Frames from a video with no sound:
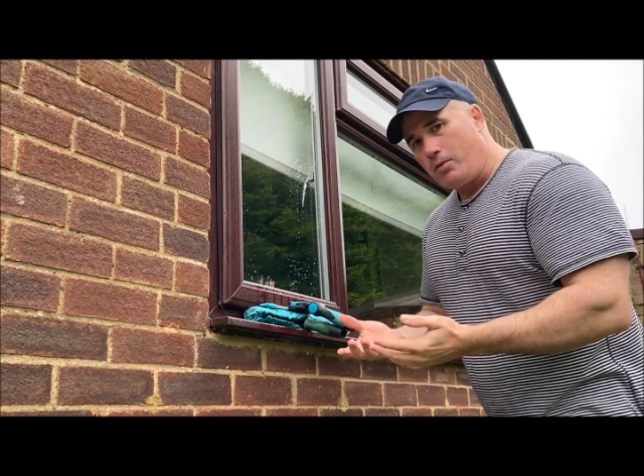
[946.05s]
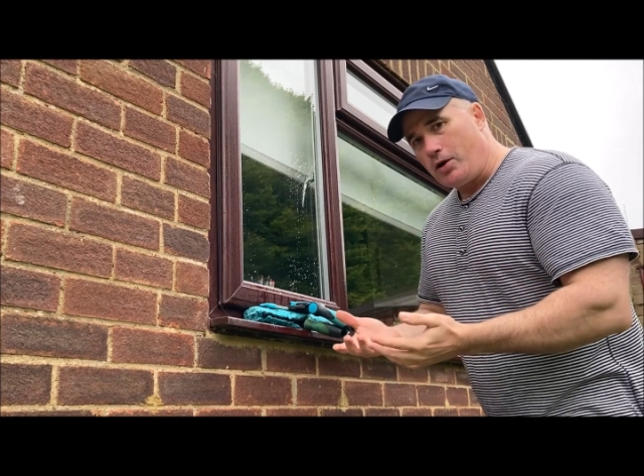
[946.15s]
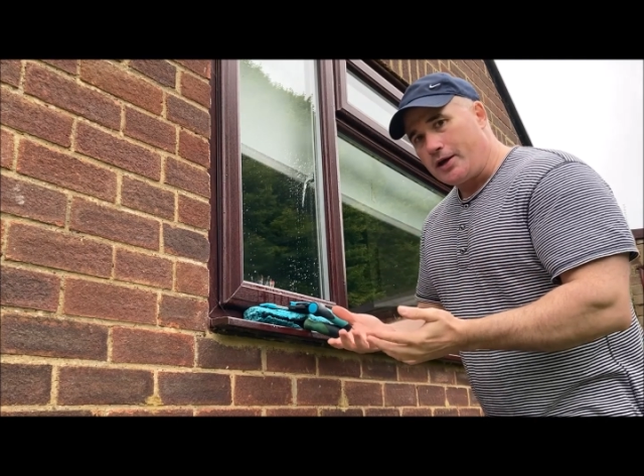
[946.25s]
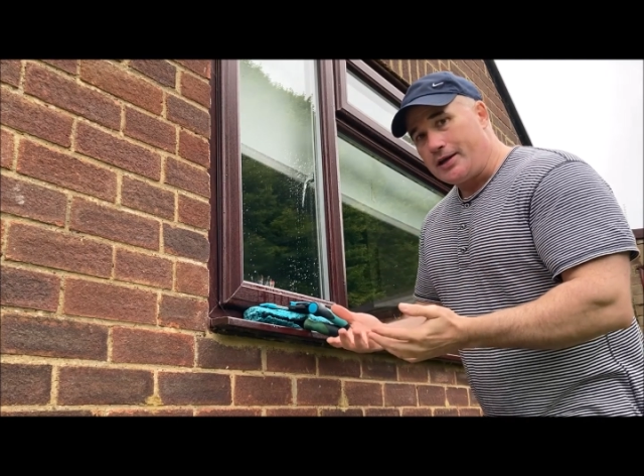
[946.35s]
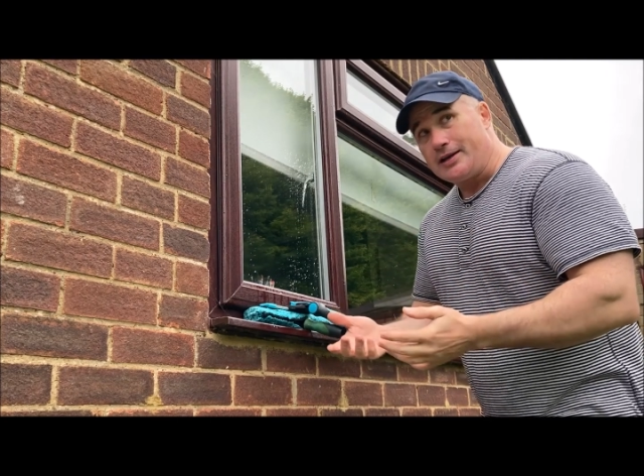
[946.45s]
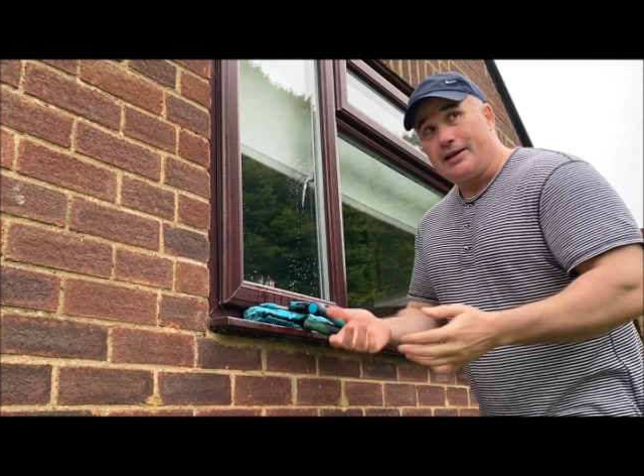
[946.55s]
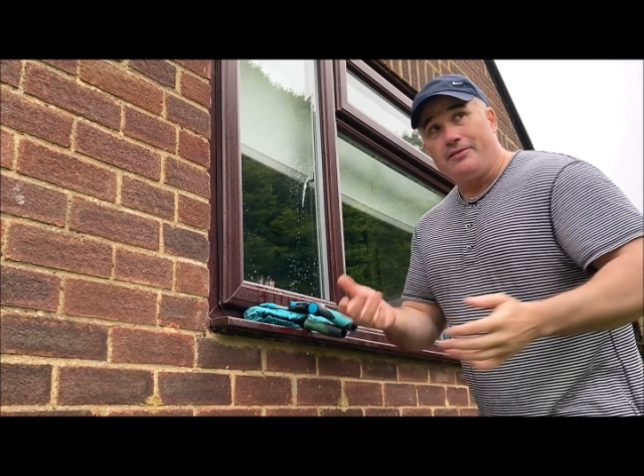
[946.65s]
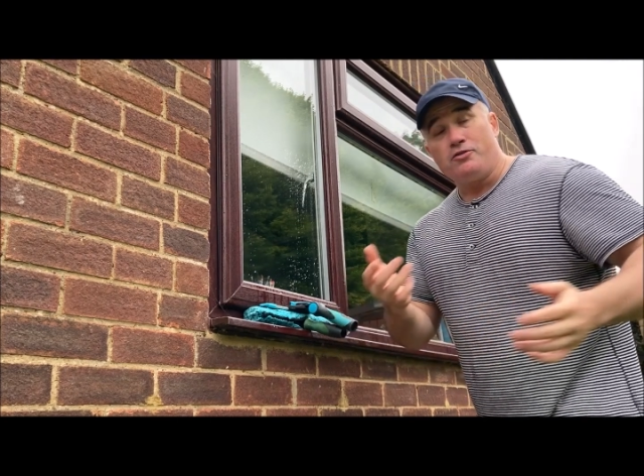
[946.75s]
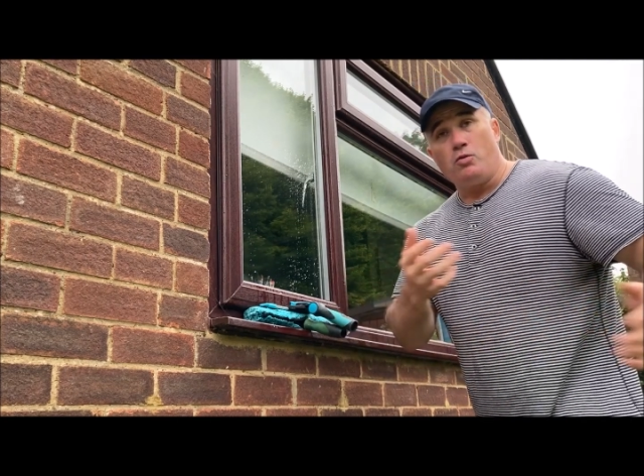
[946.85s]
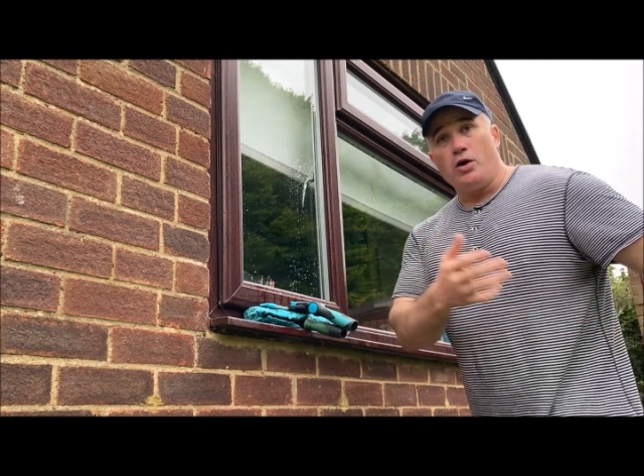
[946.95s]
working than
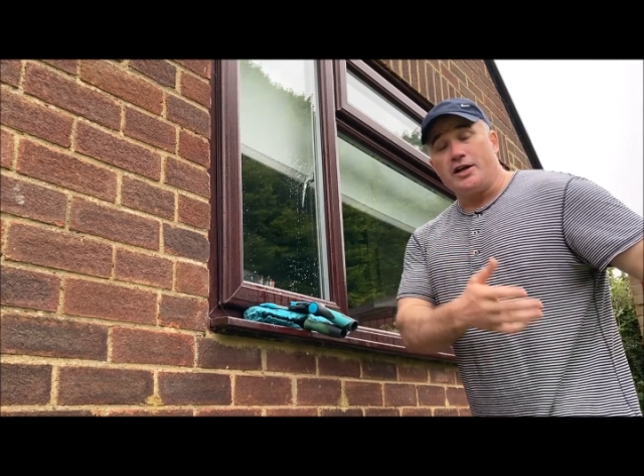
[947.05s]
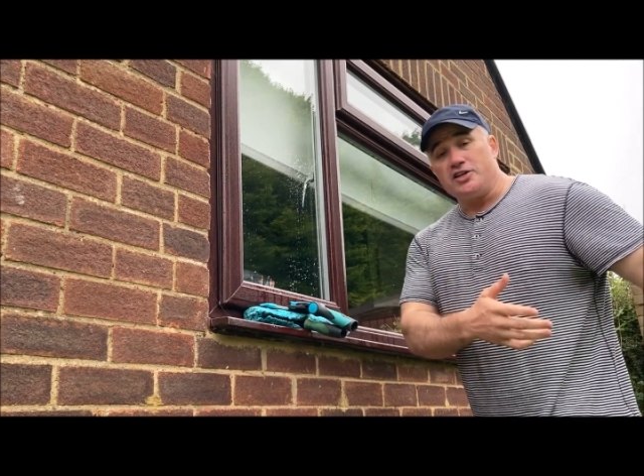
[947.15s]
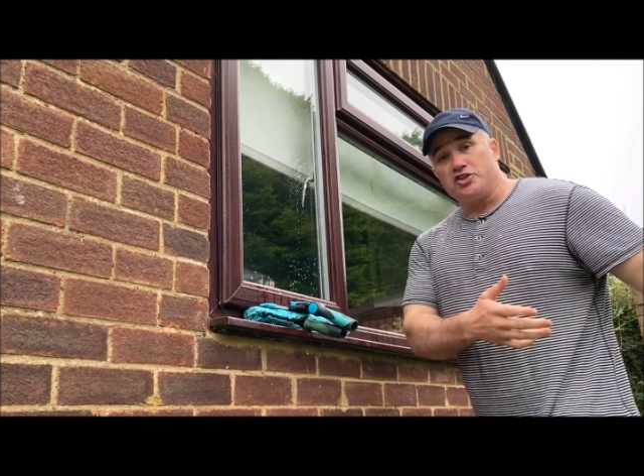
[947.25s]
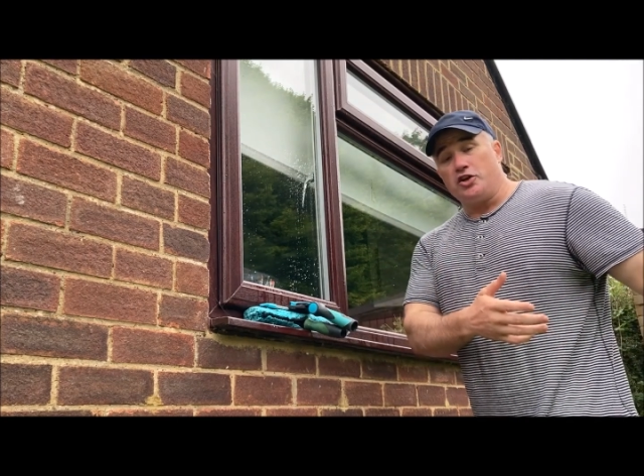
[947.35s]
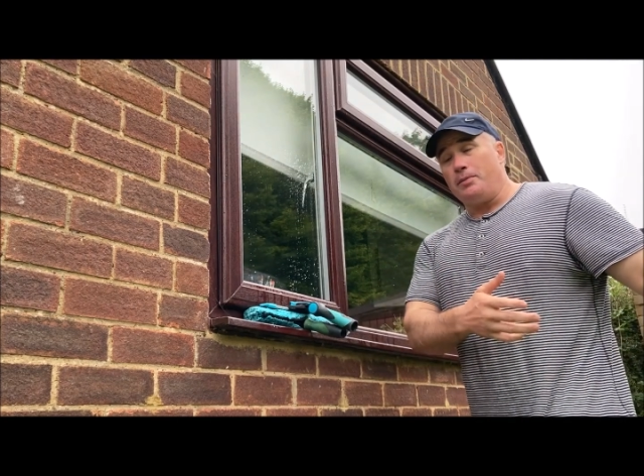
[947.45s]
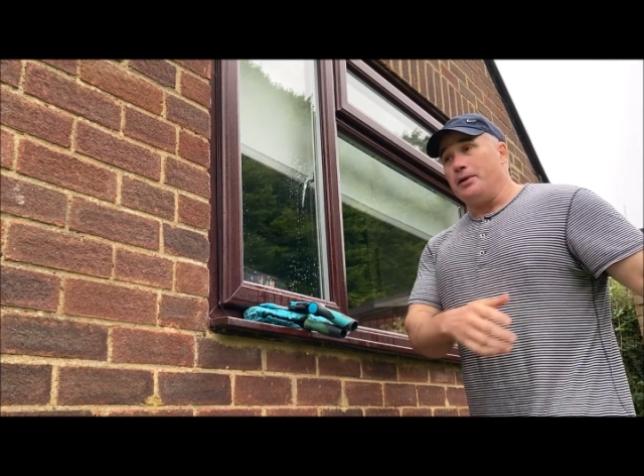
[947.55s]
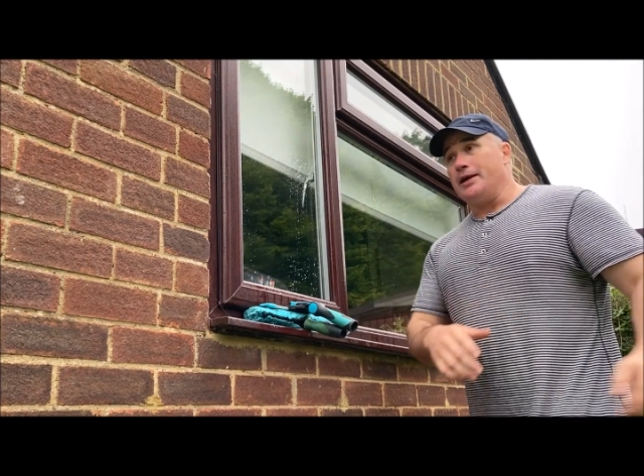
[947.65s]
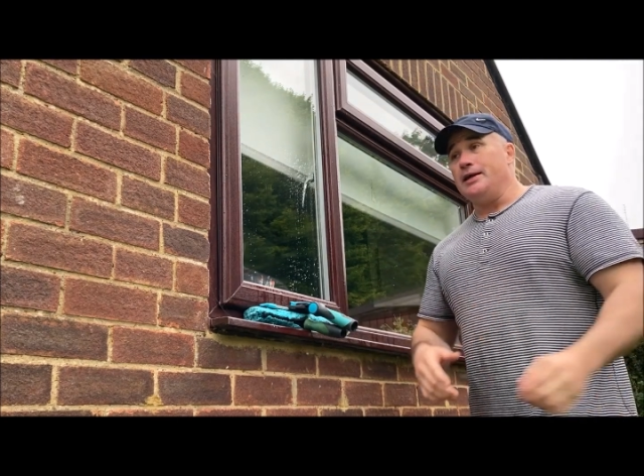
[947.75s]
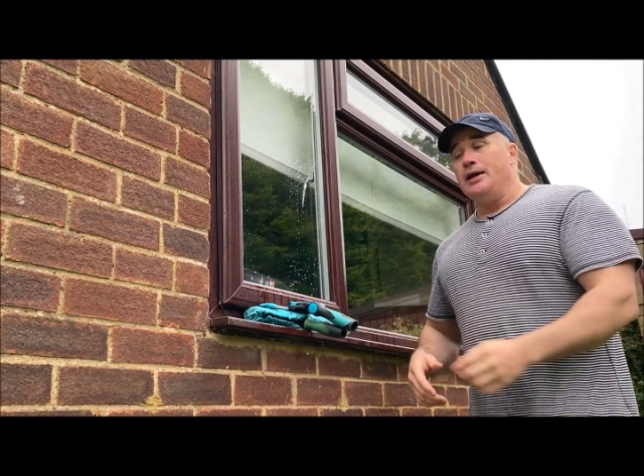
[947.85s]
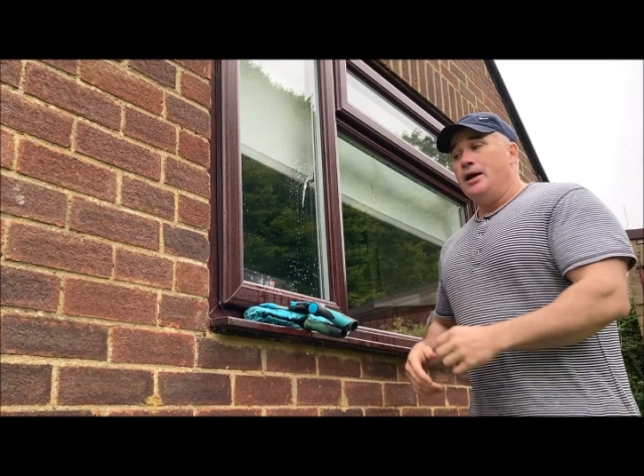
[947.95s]
if you're working
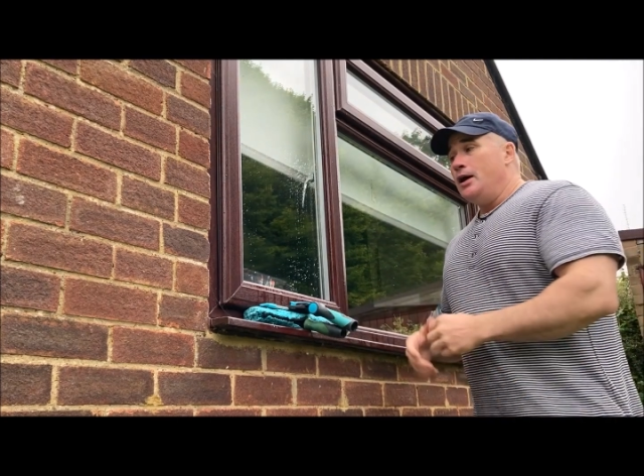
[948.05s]
sloppily.